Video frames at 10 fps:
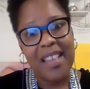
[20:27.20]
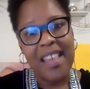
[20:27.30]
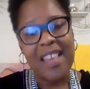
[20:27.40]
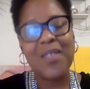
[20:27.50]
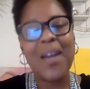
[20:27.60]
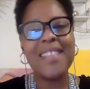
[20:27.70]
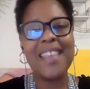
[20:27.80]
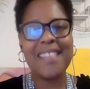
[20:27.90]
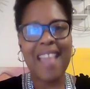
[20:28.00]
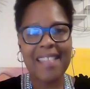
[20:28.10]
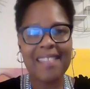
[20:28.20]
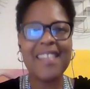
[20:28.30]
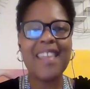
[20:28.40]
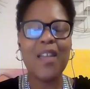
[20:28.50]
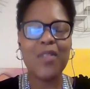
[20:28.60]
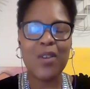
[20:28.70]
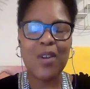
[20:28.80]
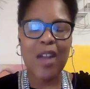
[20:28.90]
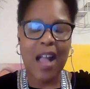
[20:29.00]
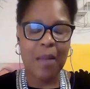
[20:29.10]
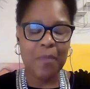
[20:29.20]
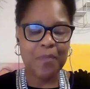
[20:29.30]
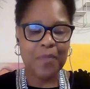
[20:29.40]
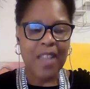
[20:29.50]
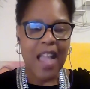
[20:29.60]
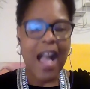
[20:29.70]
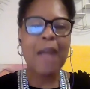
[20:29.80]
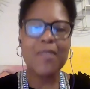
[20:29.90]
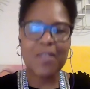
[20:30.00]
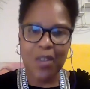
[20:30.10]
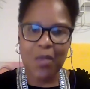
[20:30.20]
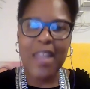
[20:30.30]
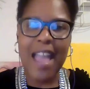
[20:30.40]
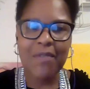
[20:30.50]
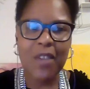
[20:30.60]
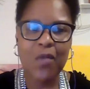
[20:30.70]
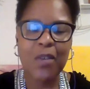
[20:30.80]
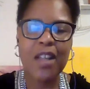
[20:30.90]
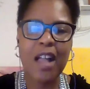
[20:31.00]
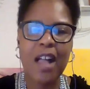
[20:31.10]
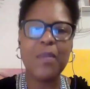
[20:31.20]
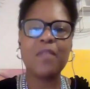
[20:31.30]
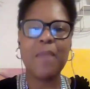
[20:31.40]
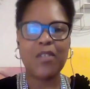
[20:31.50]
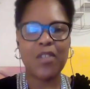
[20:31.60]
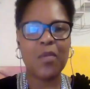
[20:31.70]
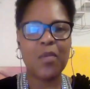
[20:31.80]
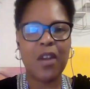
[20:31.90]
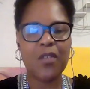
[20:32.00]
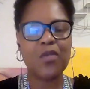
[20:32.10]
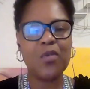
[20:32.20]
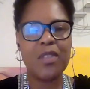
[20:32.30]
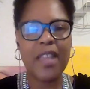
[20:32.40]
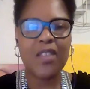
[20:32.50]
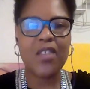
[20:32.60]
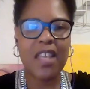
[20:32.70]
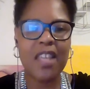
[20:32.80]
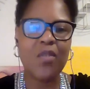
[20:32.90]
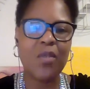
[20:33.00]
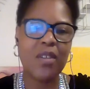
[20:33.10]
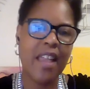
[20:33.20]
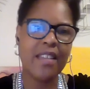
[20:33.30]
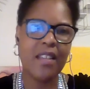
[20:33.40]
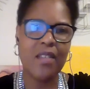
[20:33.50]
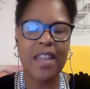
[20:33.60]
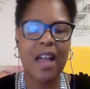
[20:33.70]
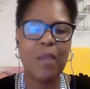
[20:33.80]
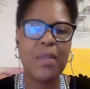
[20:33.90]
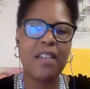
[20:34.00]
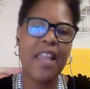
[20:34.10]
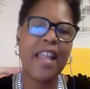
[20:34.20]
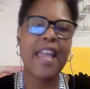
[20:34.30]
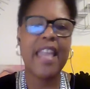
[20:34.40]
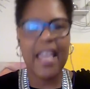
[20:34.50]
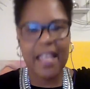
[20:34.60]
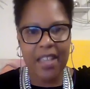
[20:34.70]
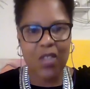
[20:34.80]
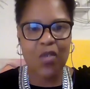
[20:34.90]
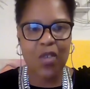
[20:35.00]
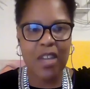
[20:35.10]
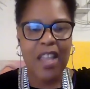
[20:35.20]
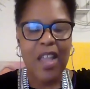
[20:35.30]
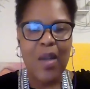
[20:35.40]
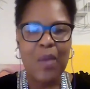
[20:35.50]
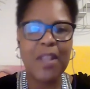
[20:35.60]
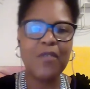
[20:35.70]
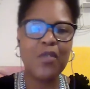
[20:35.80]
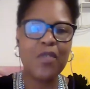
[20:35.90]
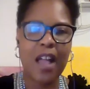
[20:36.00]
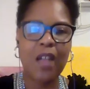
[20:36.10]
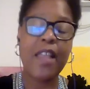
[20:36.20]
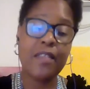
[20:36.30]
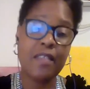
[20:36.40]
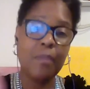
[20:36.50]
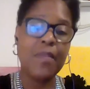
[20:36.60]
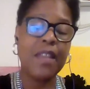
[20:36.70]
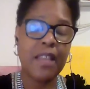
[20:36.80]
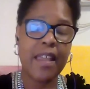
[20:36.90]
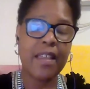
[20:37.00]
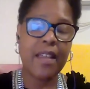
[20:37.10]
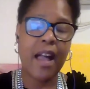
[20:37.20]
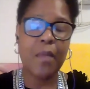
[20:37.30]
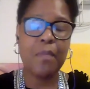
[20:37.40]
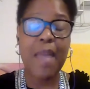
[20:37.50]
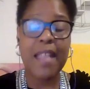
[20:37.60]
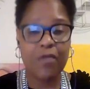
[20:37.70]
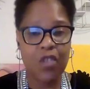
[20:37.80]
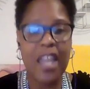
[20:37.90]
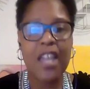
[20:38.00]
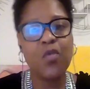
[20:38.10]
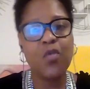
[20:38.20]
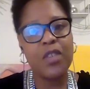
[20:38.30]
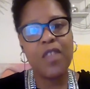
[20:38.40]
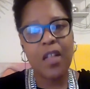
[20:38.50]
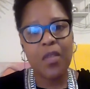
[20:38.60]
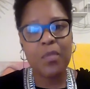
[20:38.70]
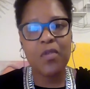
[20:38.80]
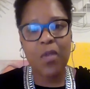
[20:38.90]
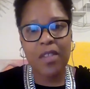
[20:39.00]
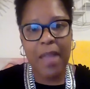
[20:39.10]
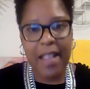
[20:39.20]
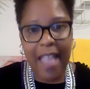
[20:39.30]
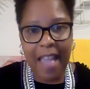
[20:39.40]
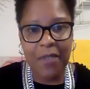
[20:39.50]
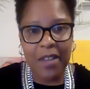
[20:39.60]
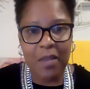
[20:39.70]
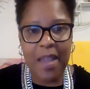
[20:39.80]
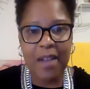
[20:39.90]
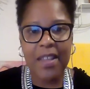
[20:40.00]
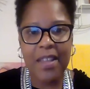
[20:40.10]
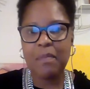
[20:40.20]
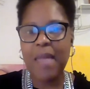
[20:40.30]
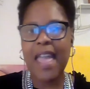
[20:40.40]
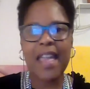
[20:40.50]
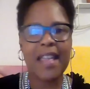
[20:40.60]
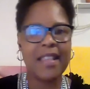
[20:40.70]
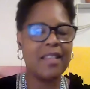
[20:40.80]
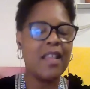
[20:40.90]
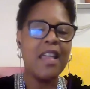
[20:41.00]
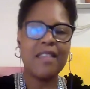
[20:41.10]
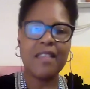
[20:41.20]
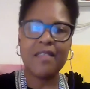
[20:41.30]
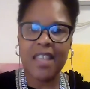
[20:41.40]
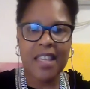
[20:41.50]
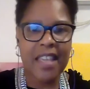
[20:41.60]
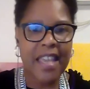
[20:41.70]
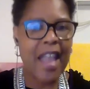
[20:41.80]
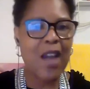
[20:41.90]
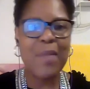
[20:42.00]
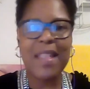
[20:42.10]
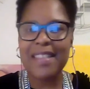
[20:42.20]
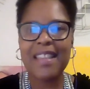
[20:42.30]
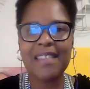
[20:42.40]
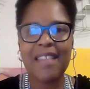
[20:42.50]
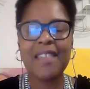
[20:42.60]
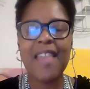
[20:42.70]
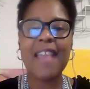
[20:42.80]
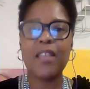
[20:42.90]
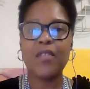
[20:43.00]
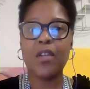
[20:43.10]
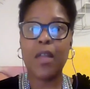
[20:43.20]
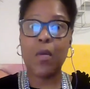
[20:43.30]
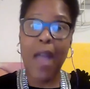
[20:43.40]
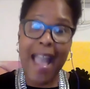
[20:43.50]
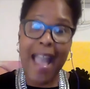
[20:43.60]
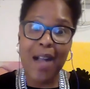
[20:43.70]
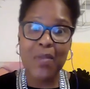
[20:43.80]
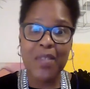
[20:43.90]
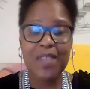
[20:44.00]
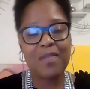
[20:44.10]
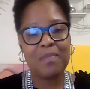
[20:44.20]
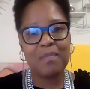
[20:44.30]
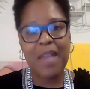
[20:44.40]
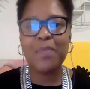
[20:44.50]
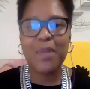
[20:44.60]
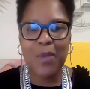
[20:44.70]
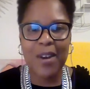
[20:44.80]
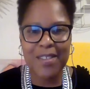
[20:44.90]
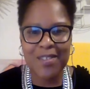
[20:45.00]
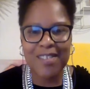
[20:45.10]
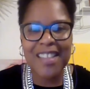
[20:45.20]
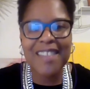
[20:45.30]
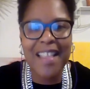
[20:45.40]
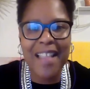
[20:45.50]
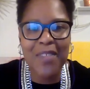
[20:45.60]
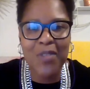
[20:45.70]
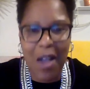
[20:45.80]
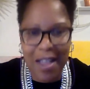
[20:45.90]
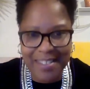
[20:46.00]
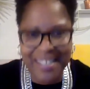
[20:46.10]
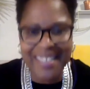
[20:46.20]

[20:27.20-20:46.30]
So I think that's the other um, obstacle we have to overcome, especially with our school age kids who are like, you know, they come and they're like, I hate history. But if you tell like something like um, Men of Change, when you tell them stories about African American men and Tuskegee Airmen and things like that, then they're like, wow, this might be more interesting than I thought.